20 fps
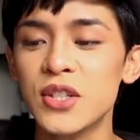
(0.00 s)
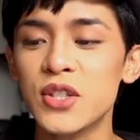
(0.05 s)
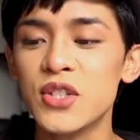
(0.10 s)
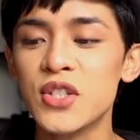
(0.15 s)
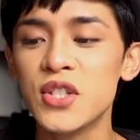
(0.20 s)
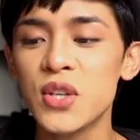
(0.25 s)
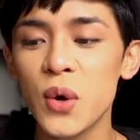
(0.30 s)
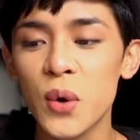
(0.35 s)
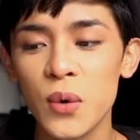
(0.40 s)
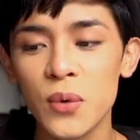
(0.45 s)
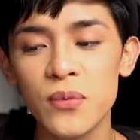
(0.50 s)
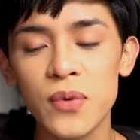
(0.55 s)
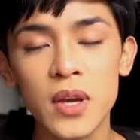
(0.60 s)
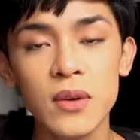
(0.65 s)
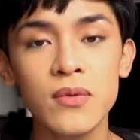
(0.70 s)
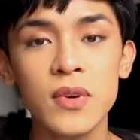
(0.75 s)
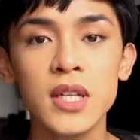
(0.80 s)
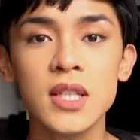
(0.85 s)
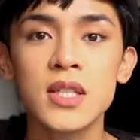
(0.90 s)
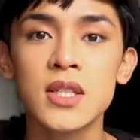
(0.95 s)
So,
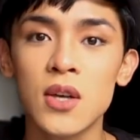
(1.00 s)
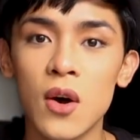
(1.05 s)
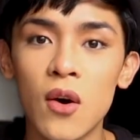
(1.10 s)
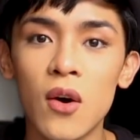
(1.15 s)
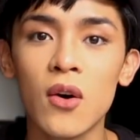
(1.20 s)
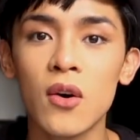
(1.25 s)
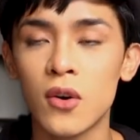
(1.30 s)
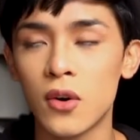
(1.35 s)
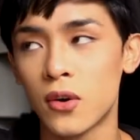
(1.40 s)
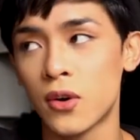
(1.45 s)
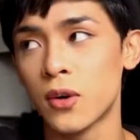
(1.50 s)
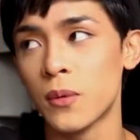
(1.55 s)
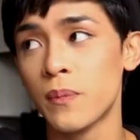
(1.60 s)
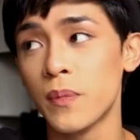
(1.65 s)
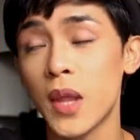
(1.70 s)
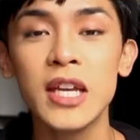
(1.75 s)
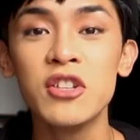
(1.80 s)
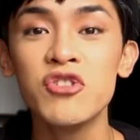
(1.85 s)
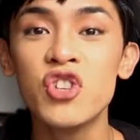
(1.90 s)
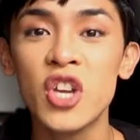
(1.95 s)
favorite song ko,
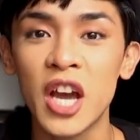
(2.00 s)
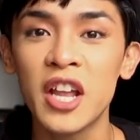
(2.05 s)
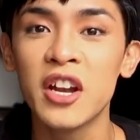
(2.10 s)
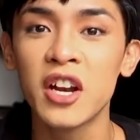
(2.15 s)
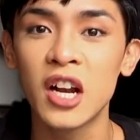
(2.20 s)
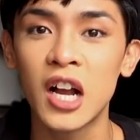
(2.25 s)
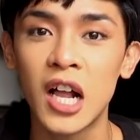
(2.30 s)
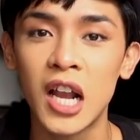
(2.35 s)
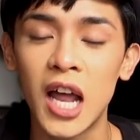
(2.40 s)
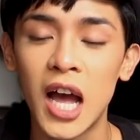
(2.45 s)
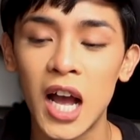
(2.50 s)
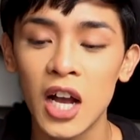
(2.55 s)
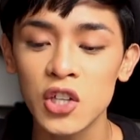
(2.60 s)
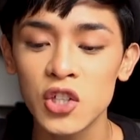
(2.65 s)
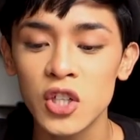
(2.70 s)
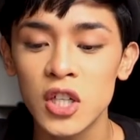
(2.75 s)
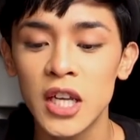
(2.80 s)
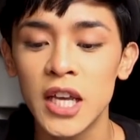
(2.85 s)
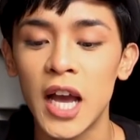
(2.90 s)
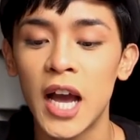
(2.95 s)
in general,
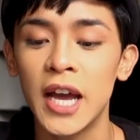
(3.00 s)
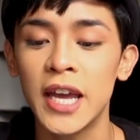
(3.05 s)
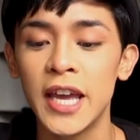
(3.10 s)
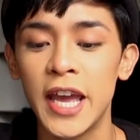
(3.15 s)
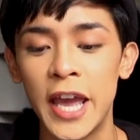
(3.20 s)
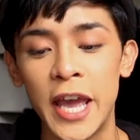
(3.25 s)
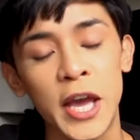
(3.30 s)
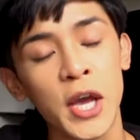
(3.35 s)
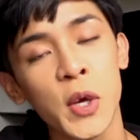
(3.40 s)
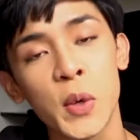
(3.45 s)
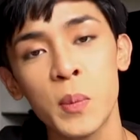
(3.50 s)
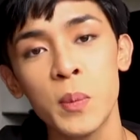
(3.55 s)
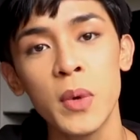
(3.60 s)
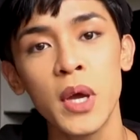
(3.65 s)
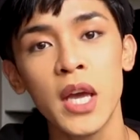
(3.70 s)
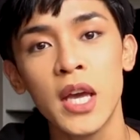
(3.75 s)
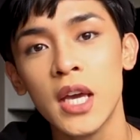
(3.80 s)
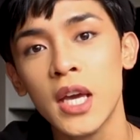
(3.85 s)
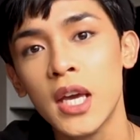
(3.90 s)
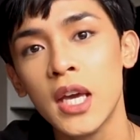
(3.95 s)
actually, I
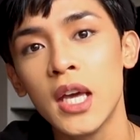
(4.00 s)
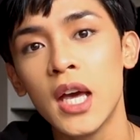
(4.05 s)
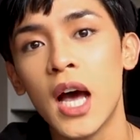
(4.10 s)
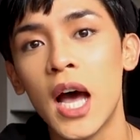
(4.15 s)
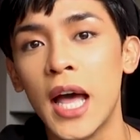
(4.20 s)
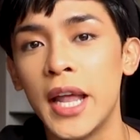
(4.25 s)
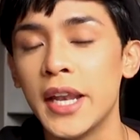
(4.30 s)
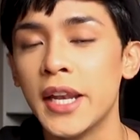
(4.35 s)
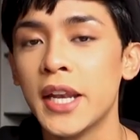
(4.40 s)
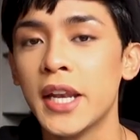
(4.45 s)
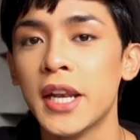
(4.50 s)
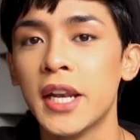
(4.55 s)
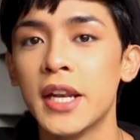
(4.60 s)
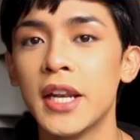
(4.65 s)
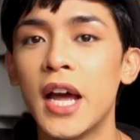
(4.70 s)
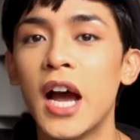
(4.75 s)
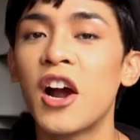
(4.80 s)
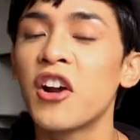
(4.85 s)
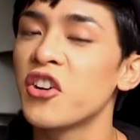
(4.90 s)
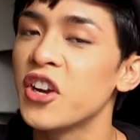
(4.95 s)
am an
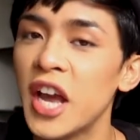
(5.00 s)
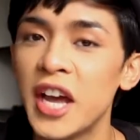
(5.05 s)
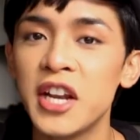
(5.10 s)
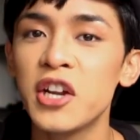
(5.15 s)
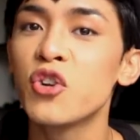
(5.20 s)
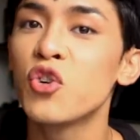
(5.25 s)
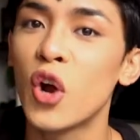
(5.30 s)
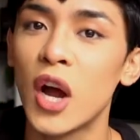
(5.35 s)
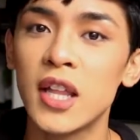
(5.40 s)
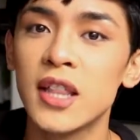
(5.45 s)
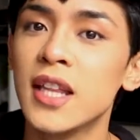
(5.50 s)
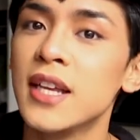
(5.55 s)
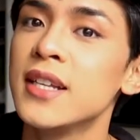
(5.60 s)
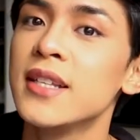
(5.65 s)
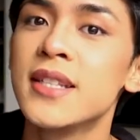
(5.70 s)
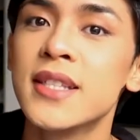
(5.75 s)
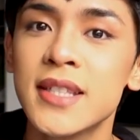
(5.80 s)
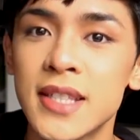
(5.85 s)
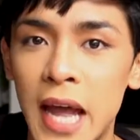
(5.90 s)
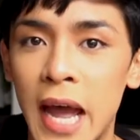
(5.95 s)
Ariana
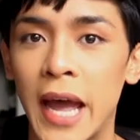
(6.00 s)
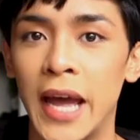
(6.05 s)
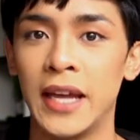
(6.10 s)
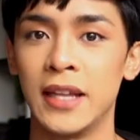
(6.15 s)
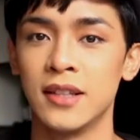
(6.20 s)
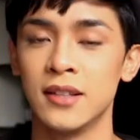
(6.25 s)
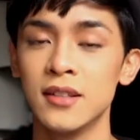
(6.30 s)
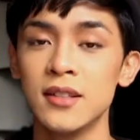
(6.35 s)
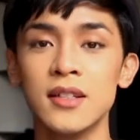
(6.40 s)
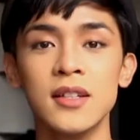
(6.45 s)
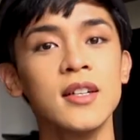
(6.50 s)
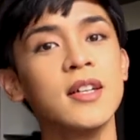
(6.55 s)
Grande stan.